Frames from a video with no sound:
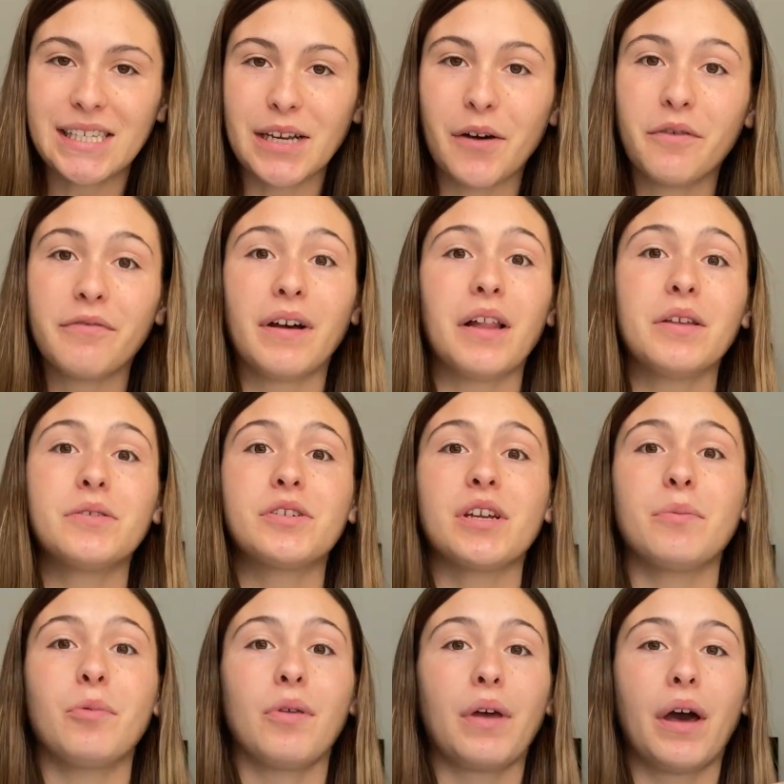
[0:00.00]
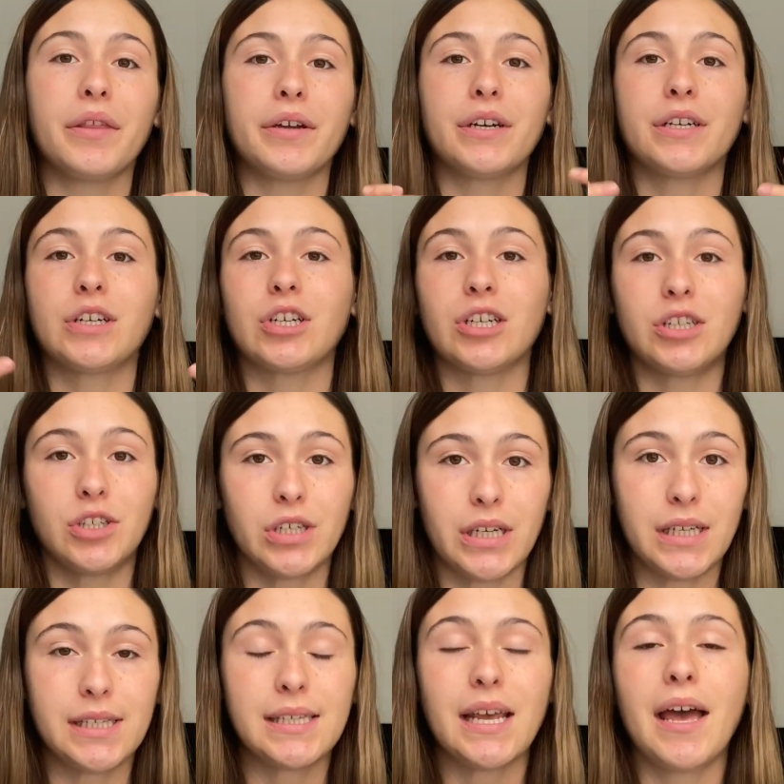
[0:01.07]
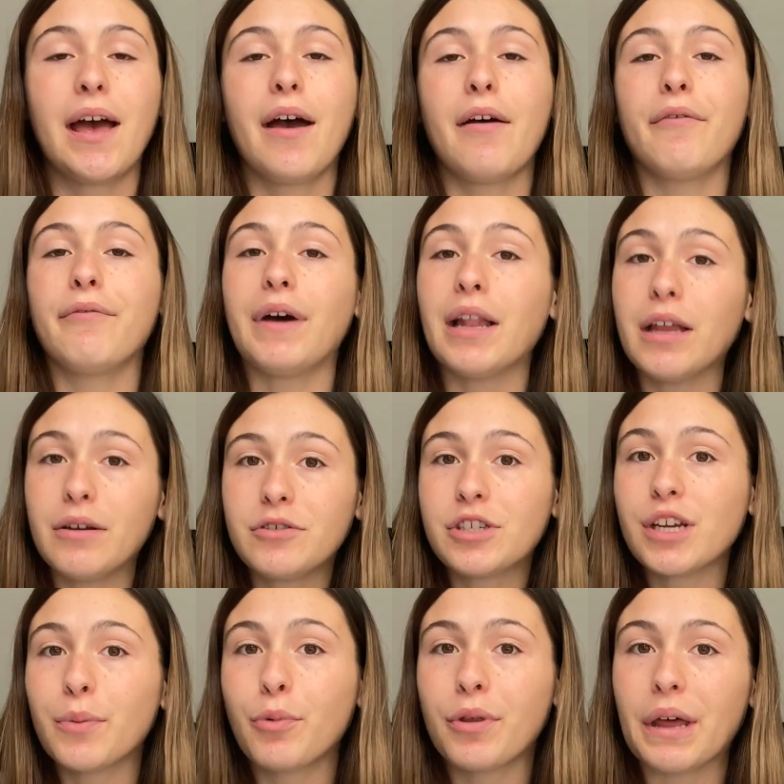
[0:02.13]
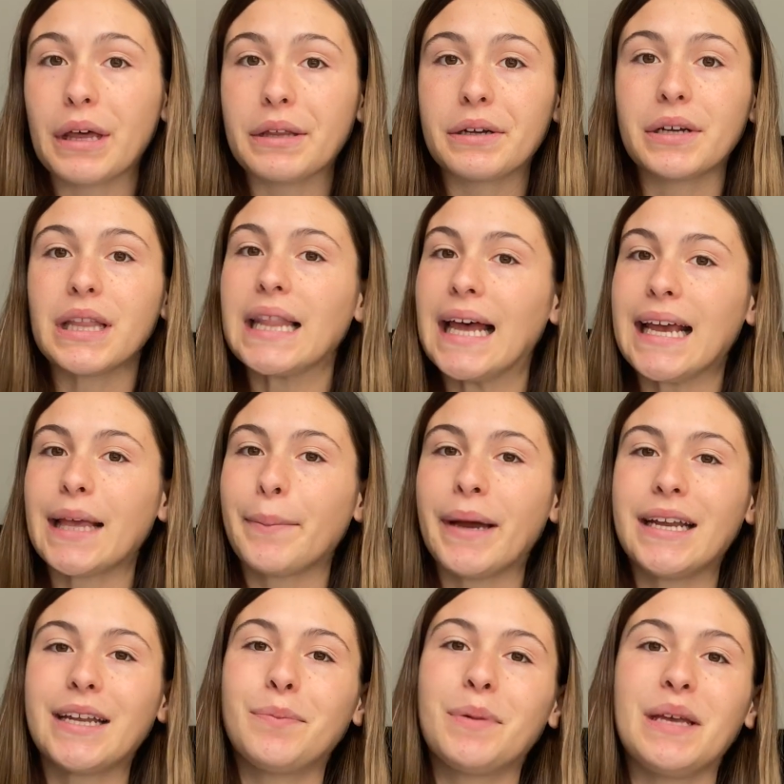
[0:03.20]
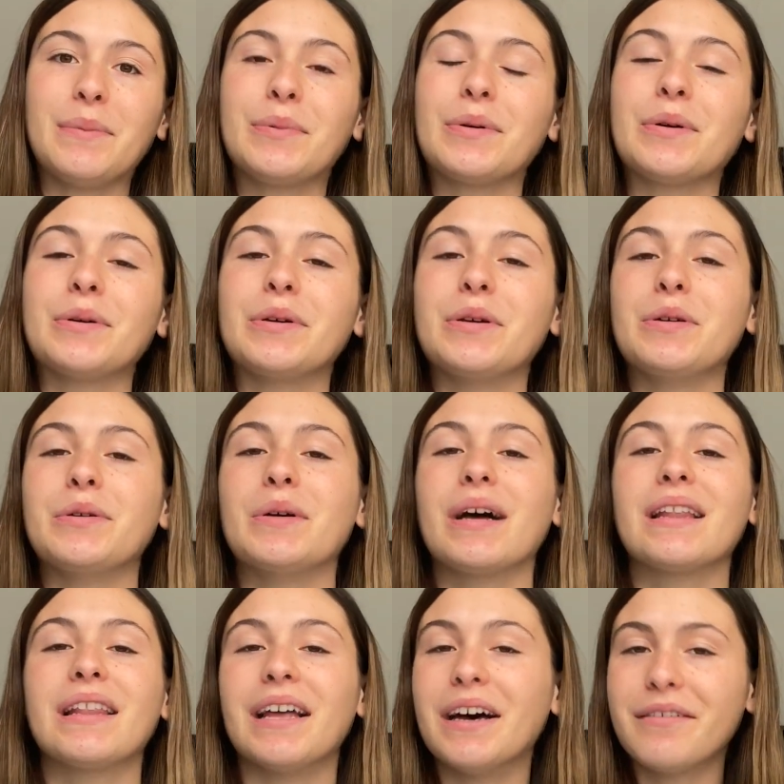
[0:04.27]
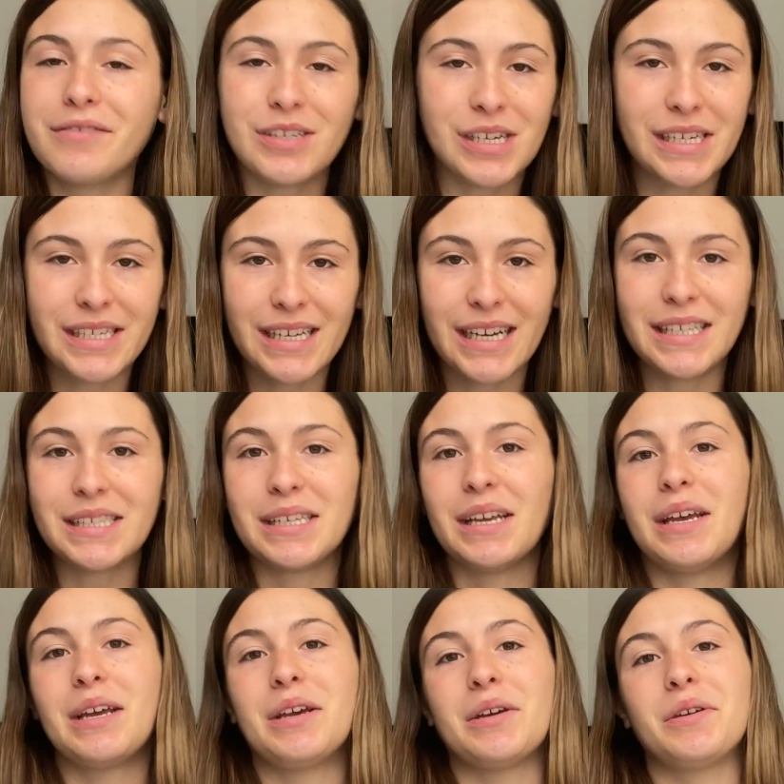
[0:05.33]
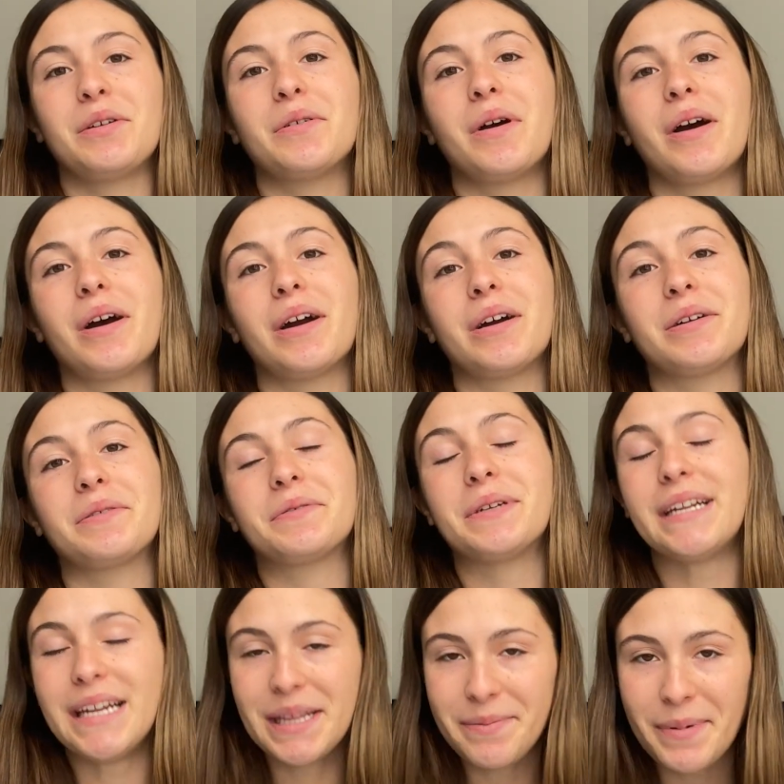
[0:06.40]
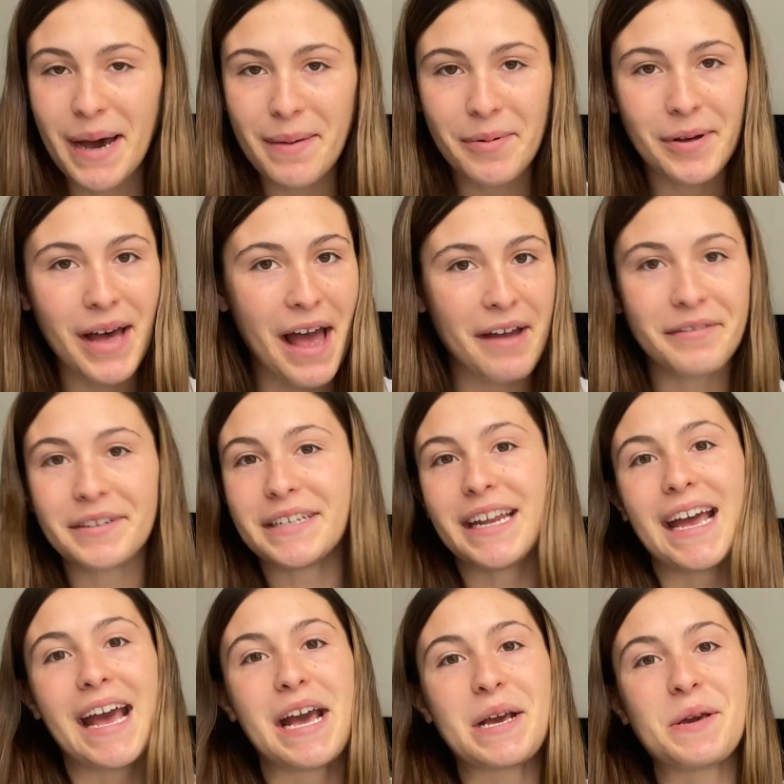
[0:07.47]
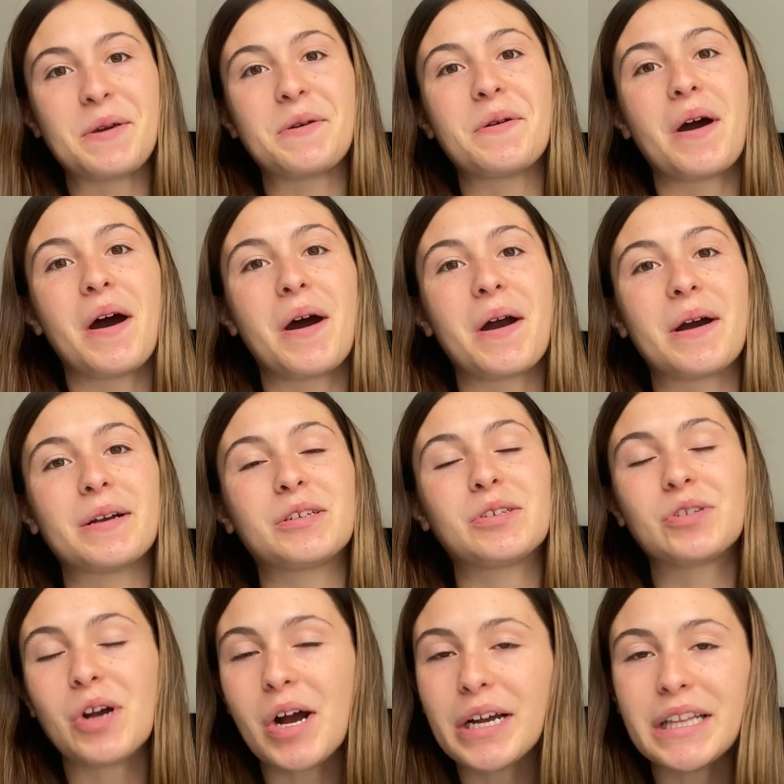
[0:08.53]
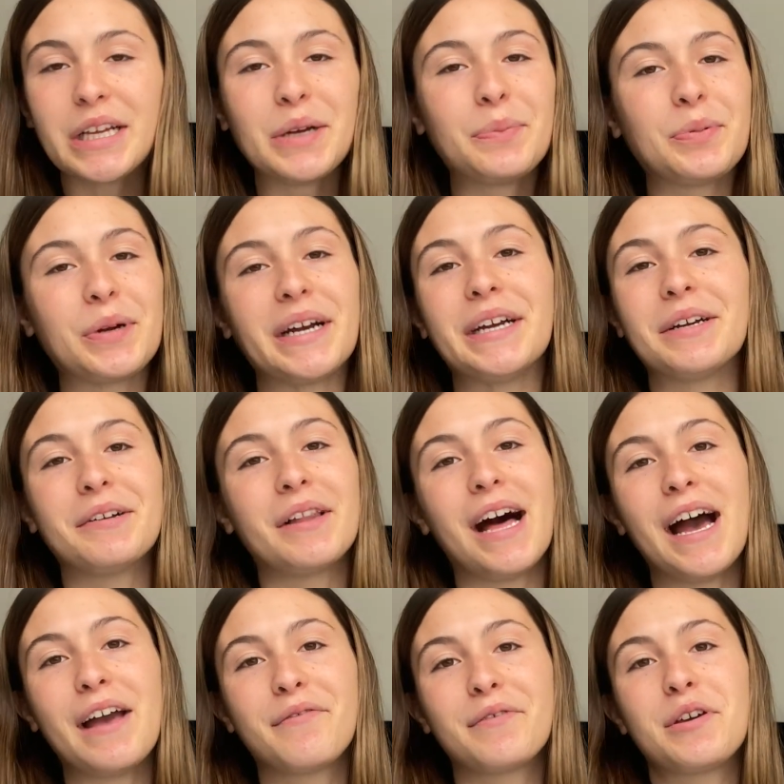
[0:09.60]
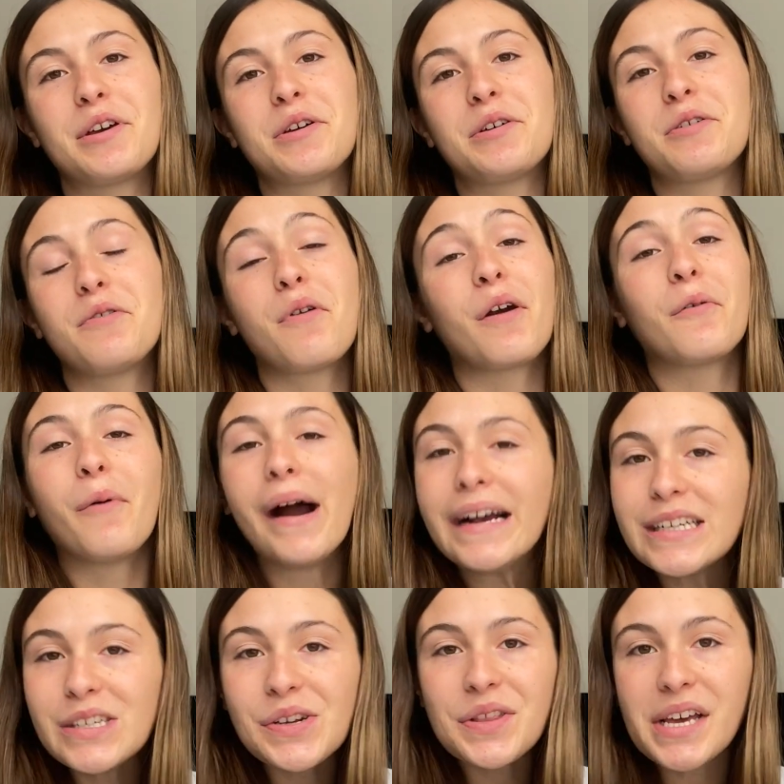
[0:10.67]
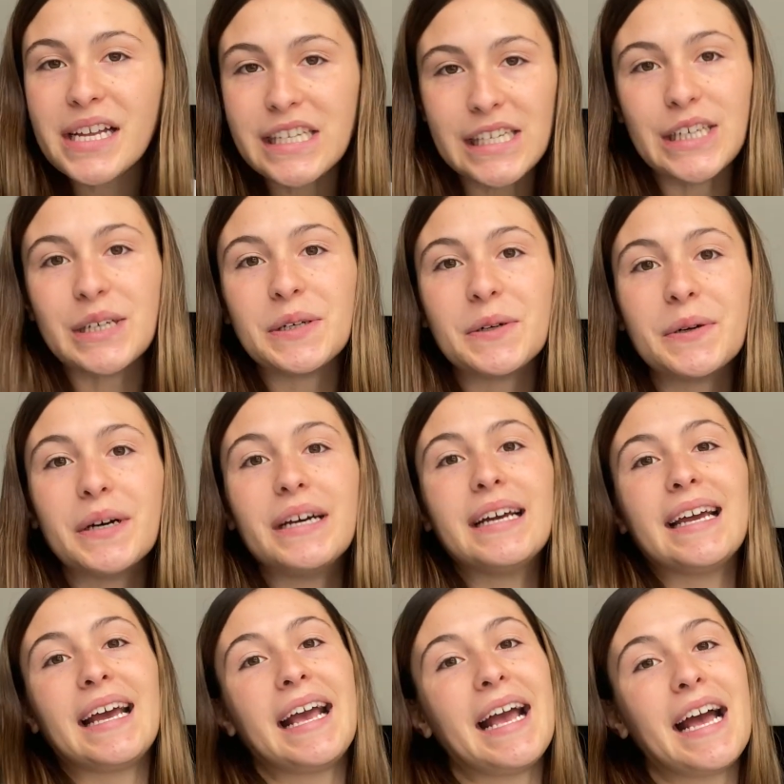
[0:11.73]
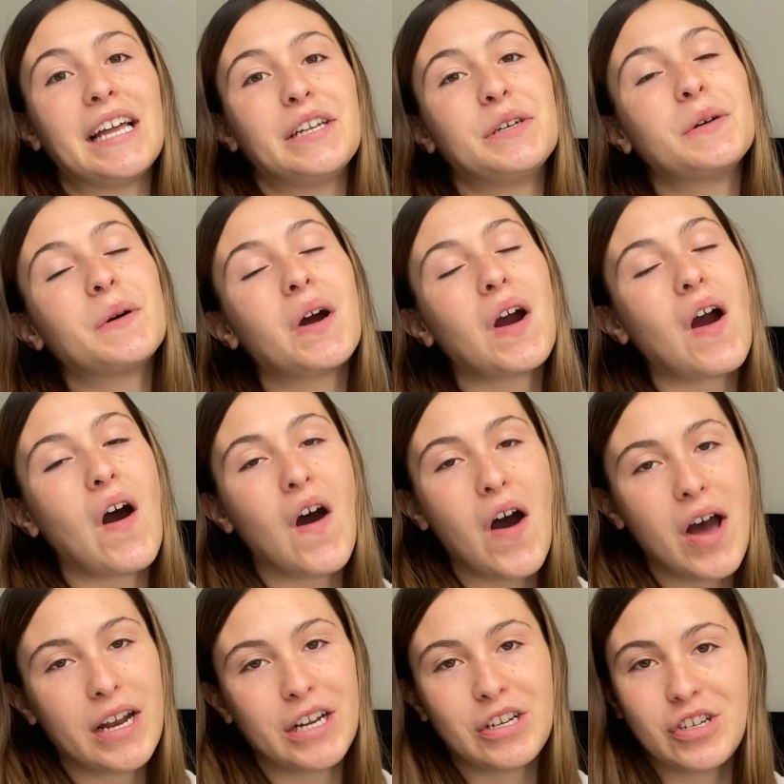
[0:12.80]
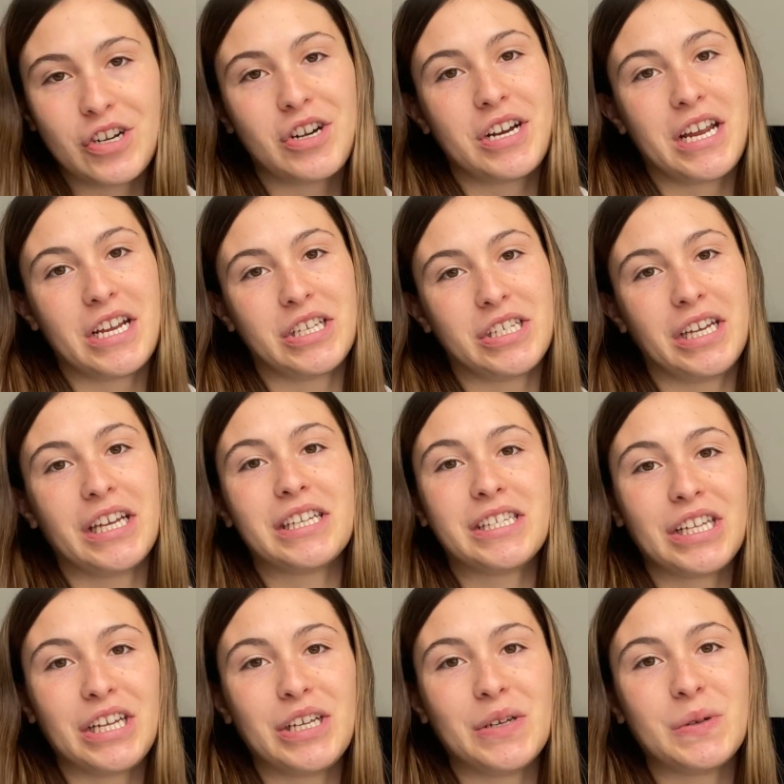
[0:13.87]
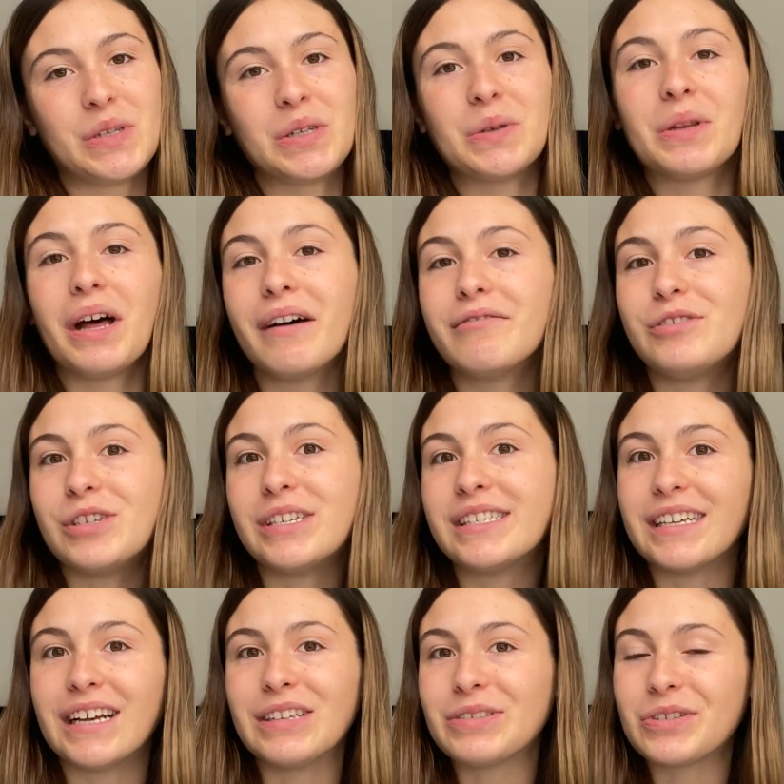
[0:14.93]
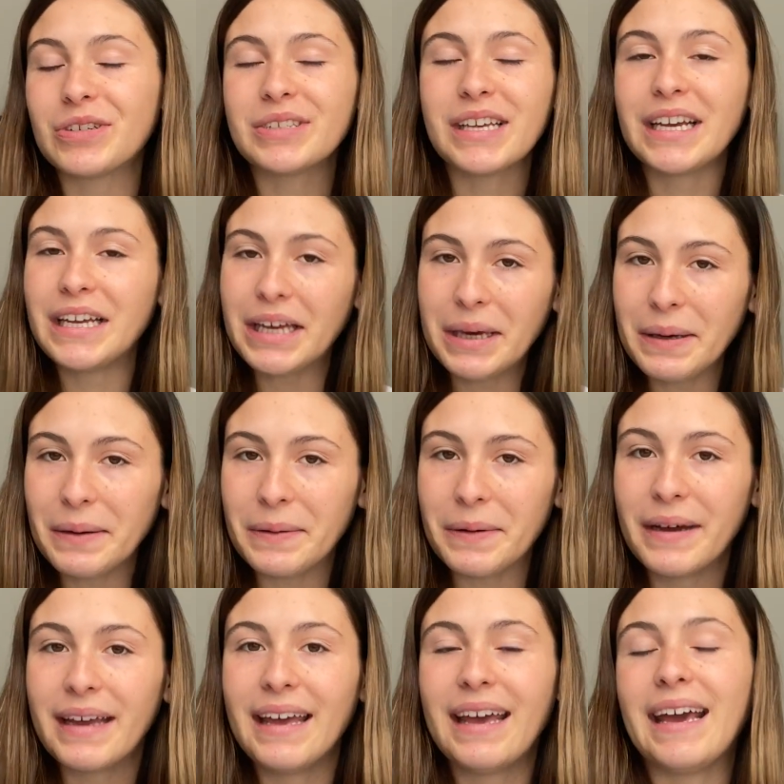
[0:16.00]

So, fellowship with other Christians, fellowship with other like minded people who love Jesus, who are reading the Bible every day, who are strong in their prayer life who are wiser than you and who are on a journey to continue to love Jesus just like you.